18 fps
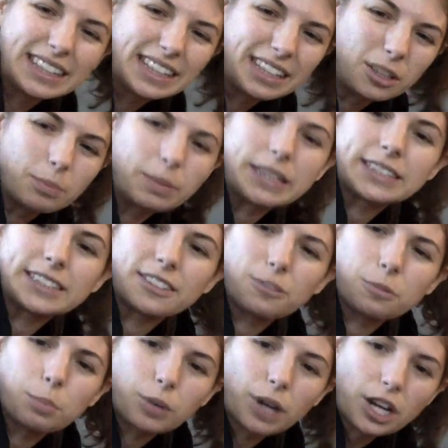little bits
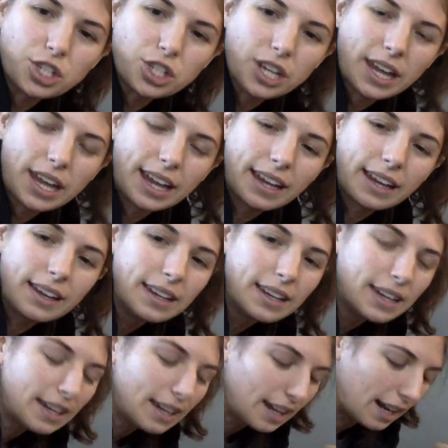of brushing,
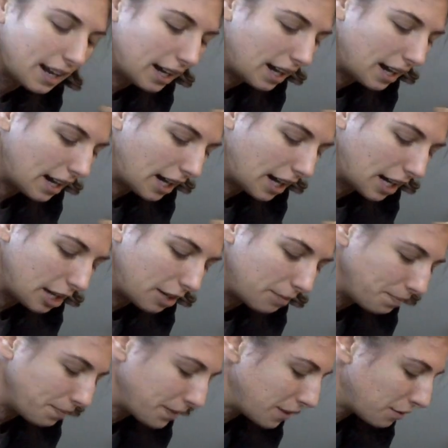
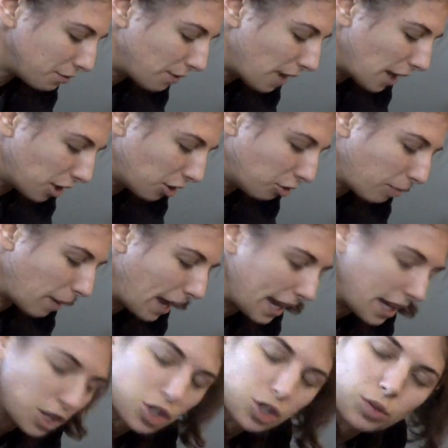followed by
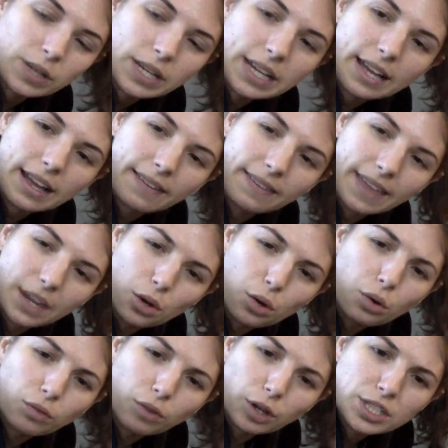a treat, and then
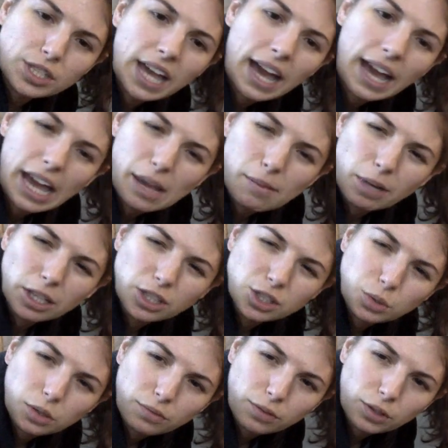over time I'll
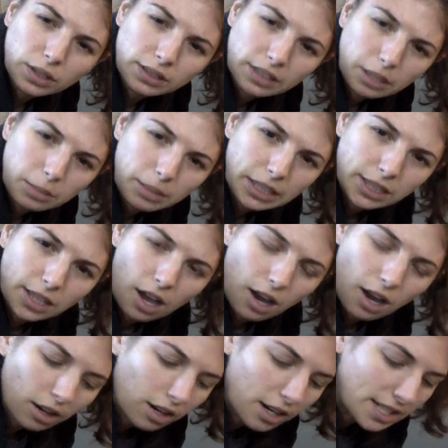do it for a little bit
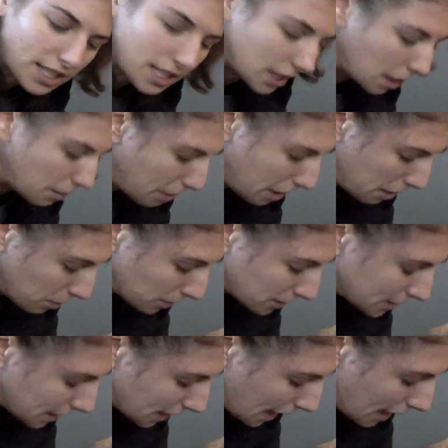longer until I'm
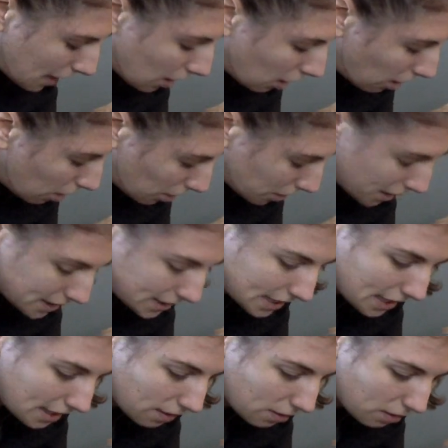able to get all the
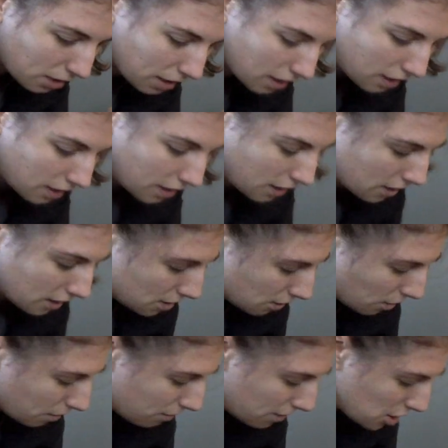teeth.
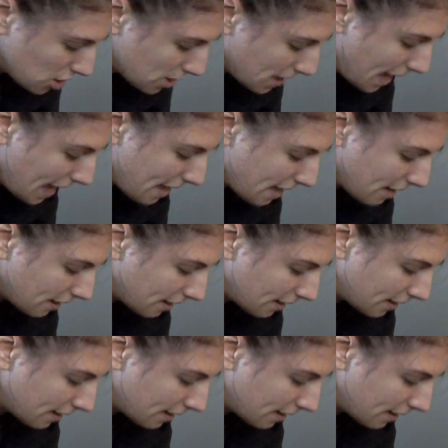You want to finish that?